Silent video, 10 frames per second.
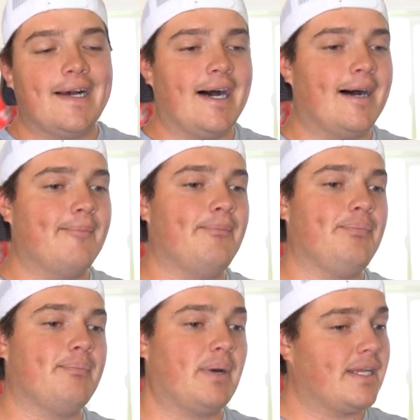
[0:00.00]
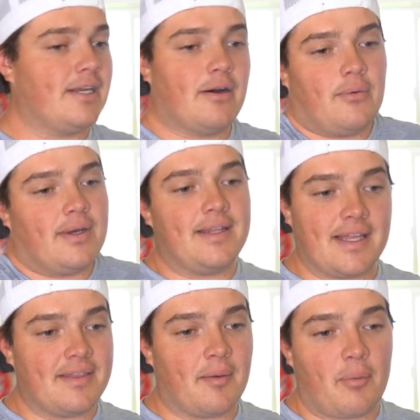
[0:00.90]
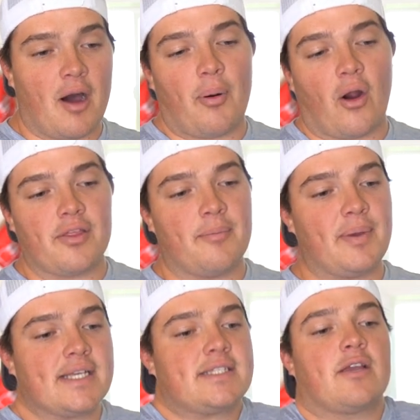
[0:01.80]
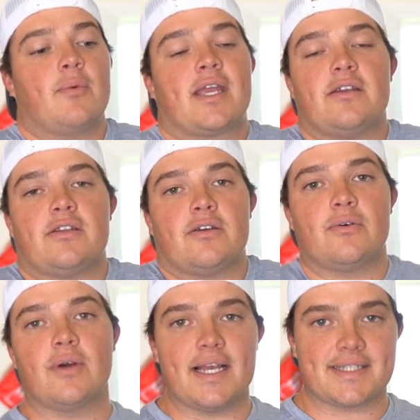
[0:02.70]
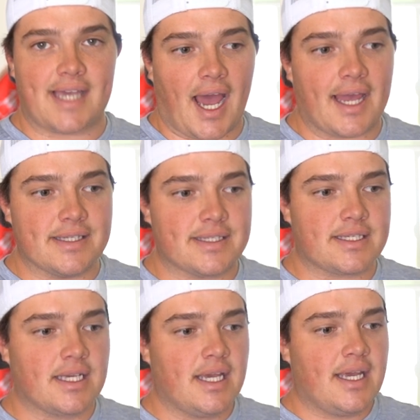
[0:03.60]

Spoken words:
But you know, the biggest thing we can do as guides